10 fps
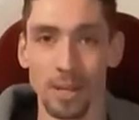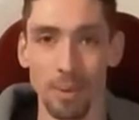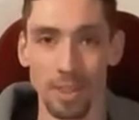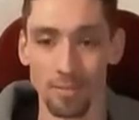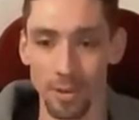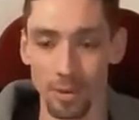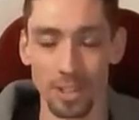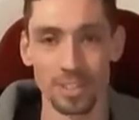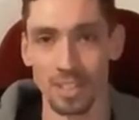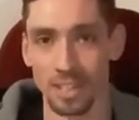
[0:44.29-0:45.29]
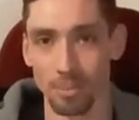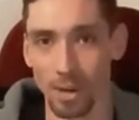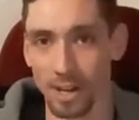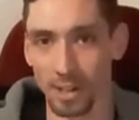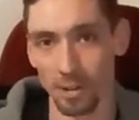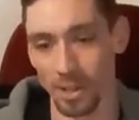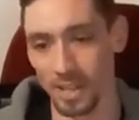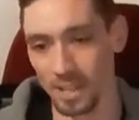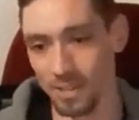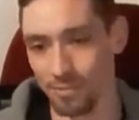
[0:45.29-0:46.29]
about the Focus and the Bronco
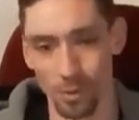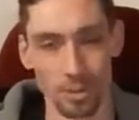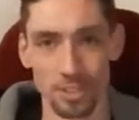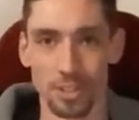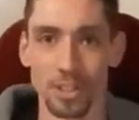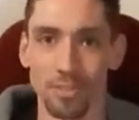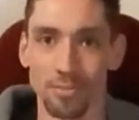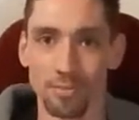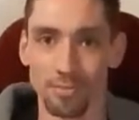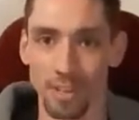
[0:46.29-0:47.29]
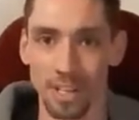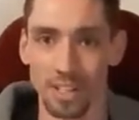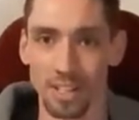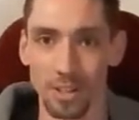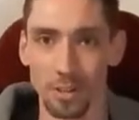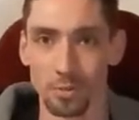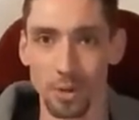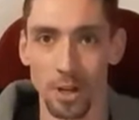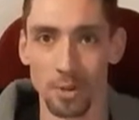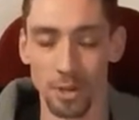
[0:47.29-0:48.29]
and the Forester if anything goes
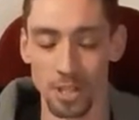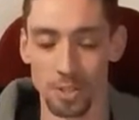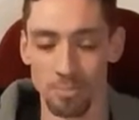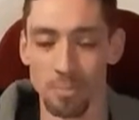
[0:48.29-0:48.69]
wrong, which